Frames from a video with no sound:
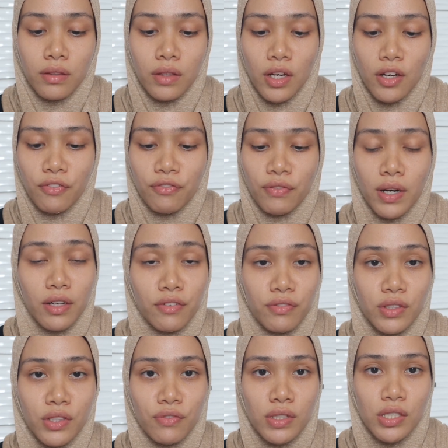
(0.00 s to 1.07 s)
They have 5
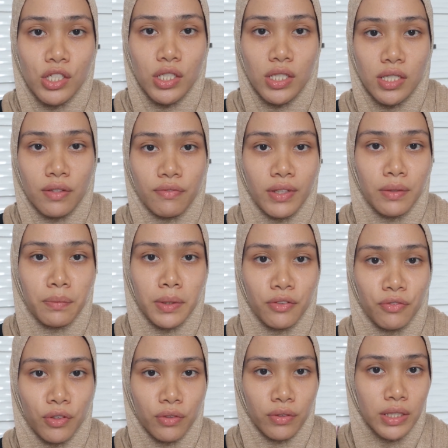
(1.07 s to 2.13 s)
different shades available
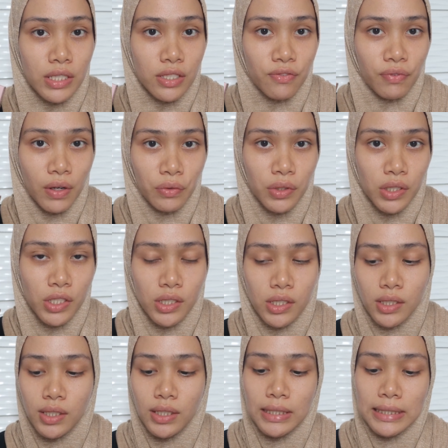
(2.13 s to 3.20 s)
for this
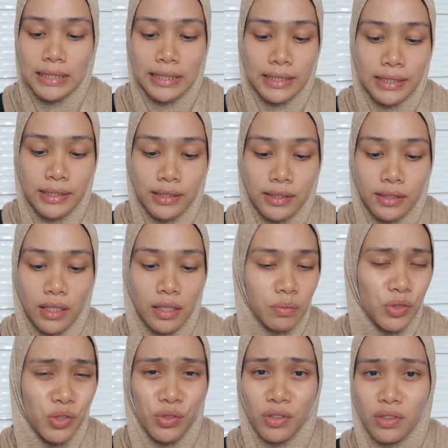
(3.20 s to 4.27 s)
foundation, and I'm
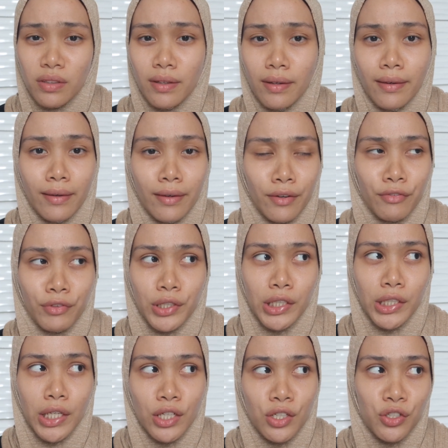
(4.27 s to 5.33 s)
sure
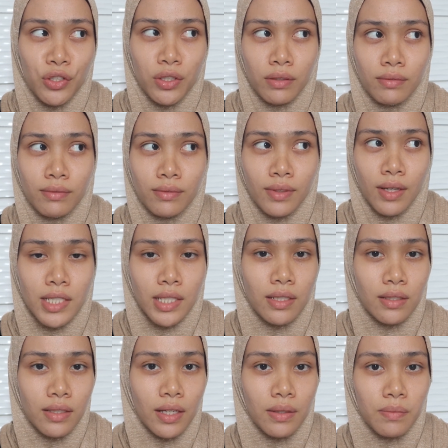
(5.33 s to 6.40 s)
every Asian
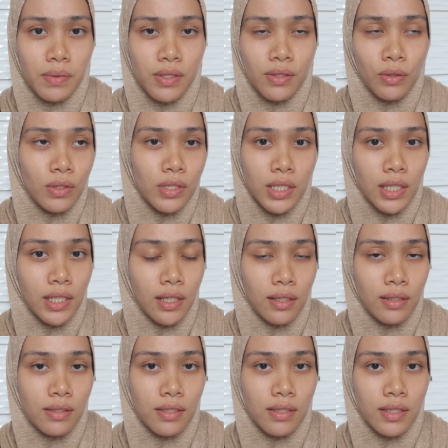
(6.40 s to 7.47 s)
skin types or skin
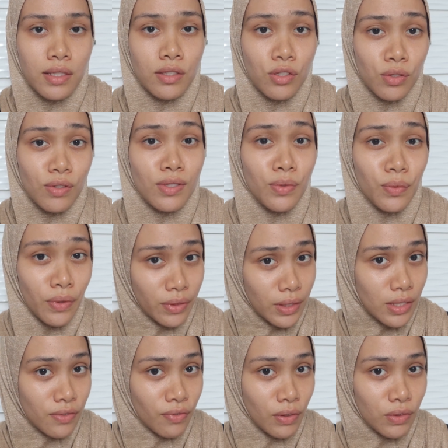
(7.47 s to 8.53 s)
colors can suit with
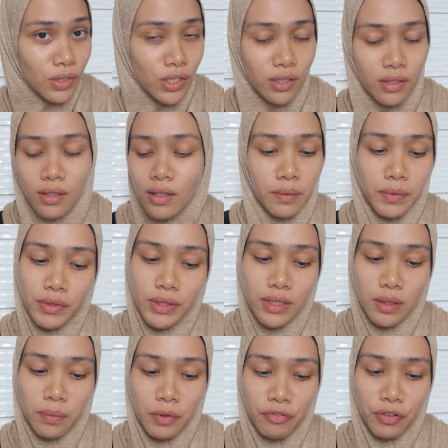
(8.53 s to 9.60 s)
this foundation. Let me read
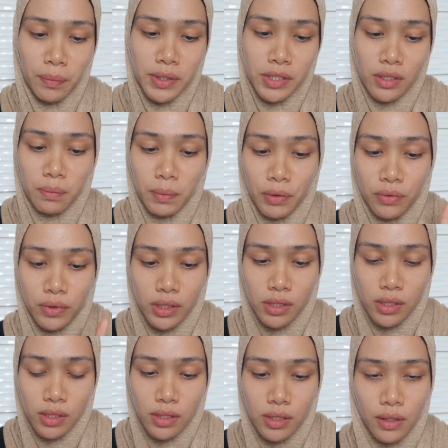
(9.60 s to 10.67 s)
some information about
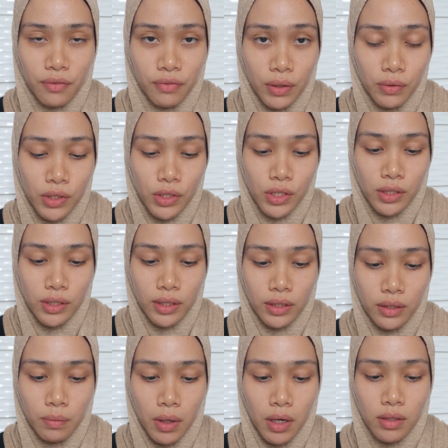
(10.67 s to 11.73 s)
this foundation
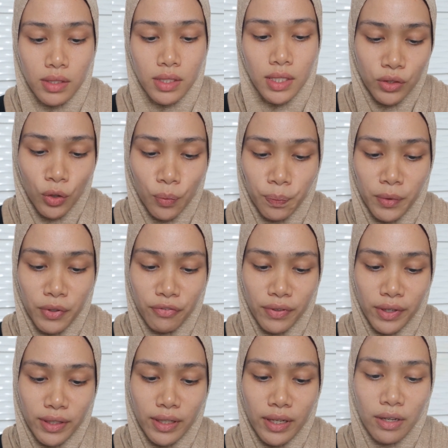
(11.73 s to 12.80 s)
in the box. Your
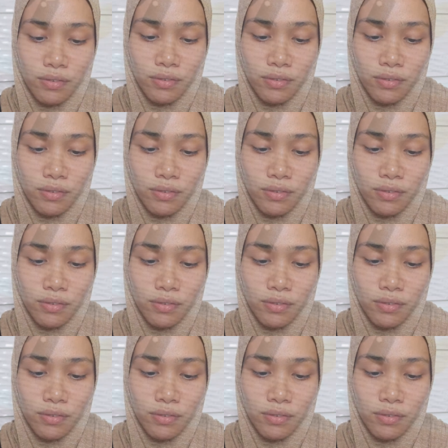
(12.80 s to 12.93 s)
perfect